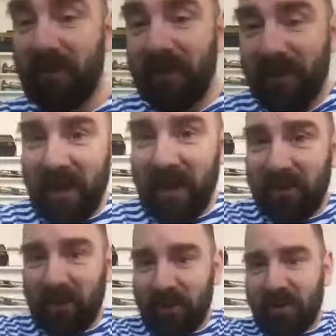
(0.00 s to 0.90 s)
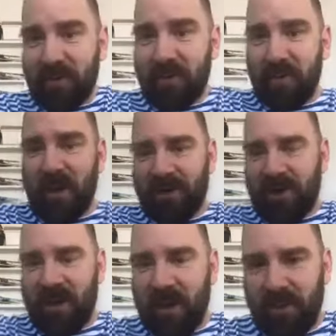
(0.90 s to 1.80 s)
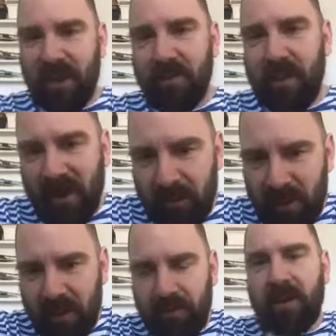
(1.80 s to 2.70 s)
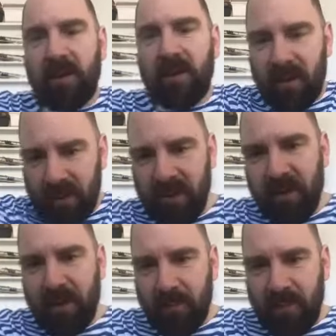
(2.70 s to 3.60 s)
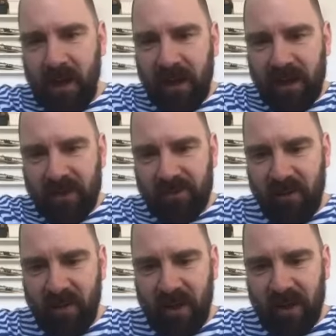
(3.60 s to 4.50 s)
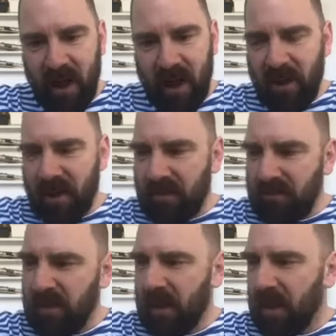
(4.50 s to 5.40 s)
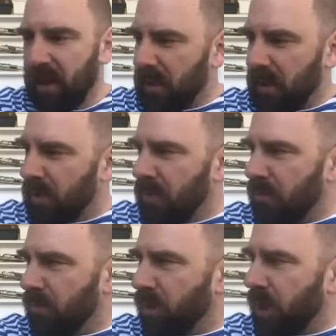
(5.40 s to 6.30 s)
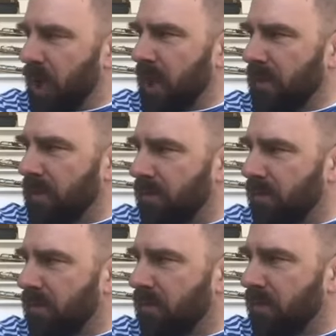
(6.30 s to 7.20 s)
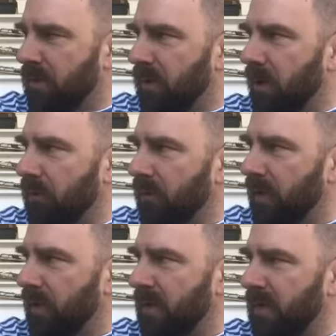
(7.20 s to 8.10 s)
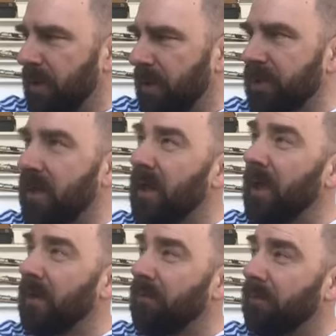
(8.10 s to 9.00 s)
kind of, the passion and everything, meeting people, playing, traveling. I mean, it's, how to say, especially